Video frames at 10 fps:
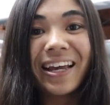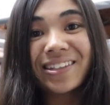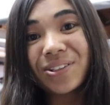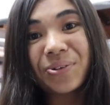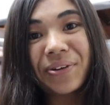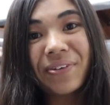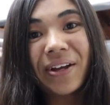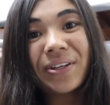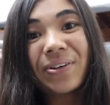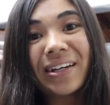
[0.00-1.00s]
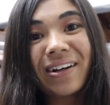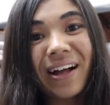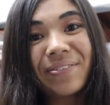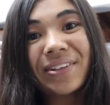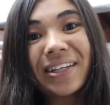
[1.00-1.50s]
It's a great value and I'll
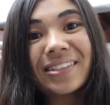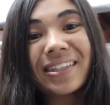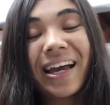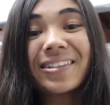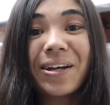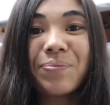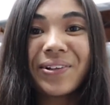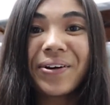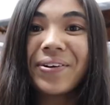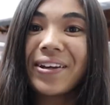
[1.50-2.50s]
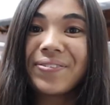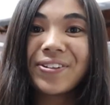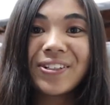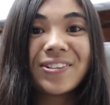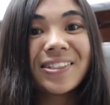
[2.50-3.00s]
have a link to that down below if
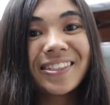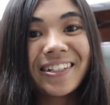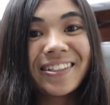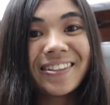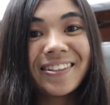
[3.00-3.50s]
you're interested.